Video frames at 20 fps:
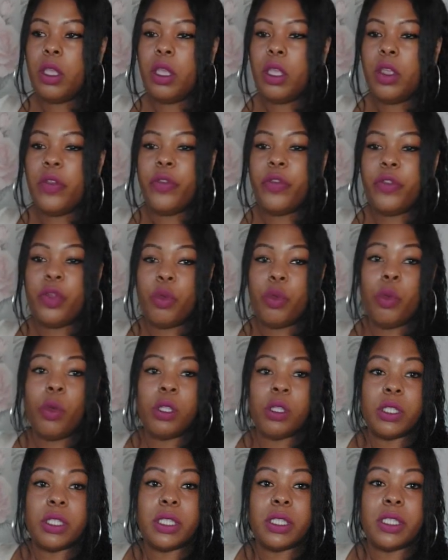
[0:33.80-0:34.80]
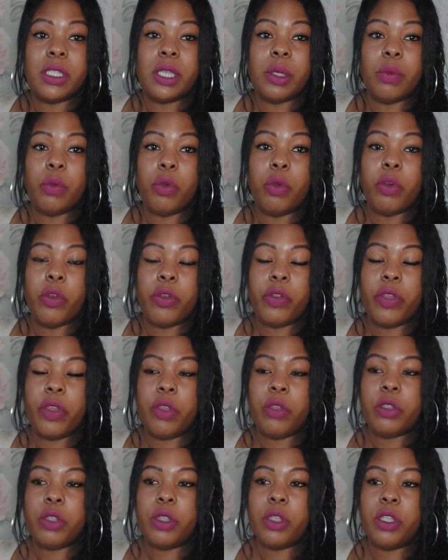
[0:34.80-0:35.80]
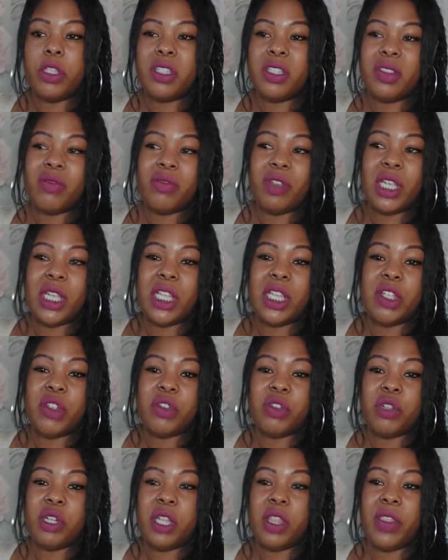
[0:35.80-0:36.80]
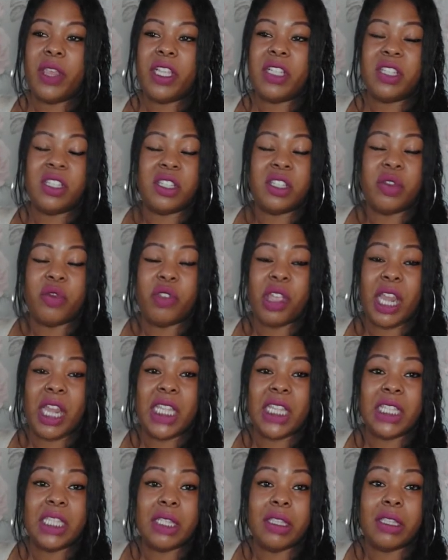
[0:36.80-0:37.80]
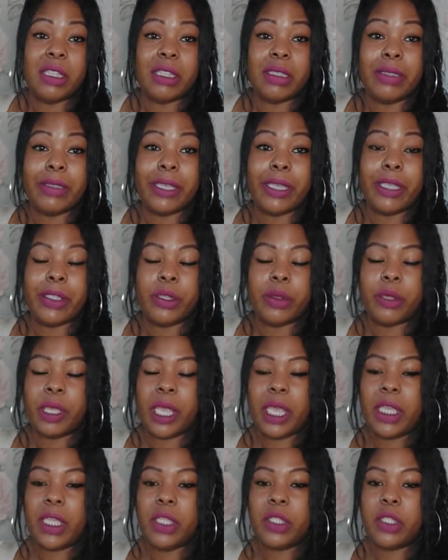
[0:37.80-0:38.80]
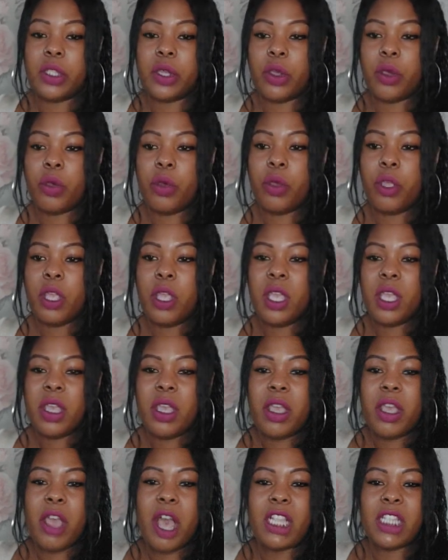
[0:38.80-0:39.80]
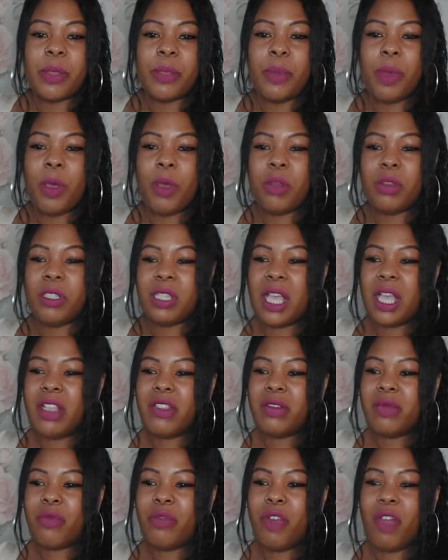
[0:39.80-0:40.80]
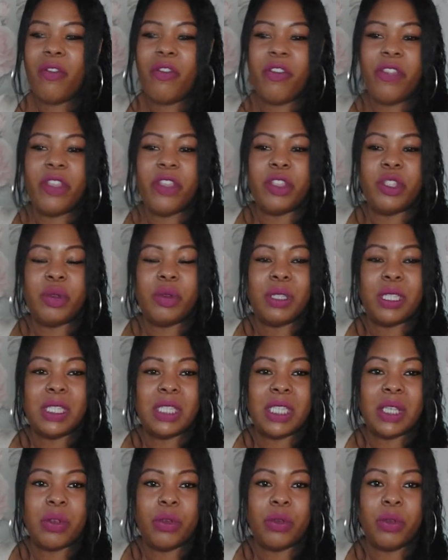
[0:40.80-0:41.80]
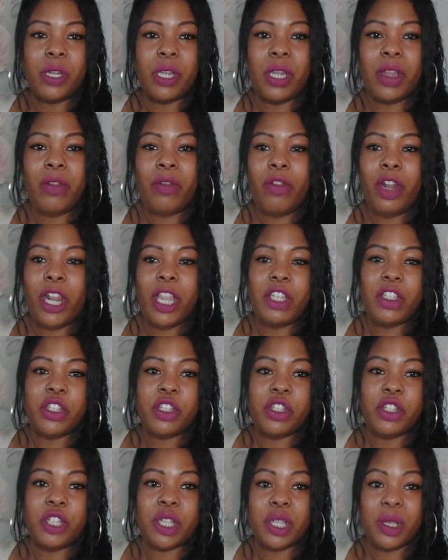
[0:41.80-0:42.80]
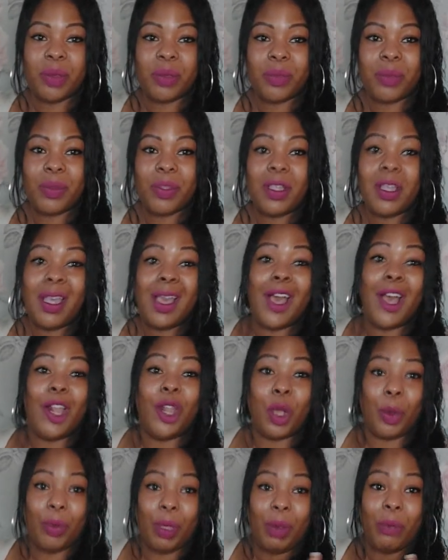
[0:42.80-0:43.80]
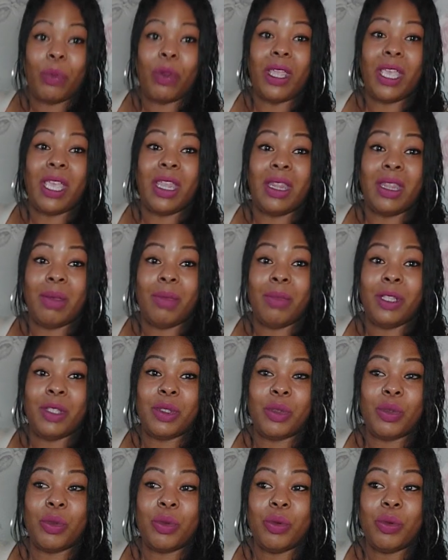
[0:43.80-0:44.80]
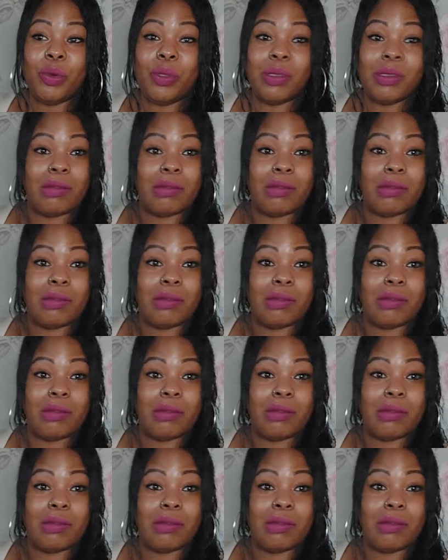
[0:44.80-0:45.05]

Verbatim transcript: if you want to see more of those because really and truly that's just the reality these days okay so as opposed uh, rather than doing single and in a relationship a lot of people are in the middle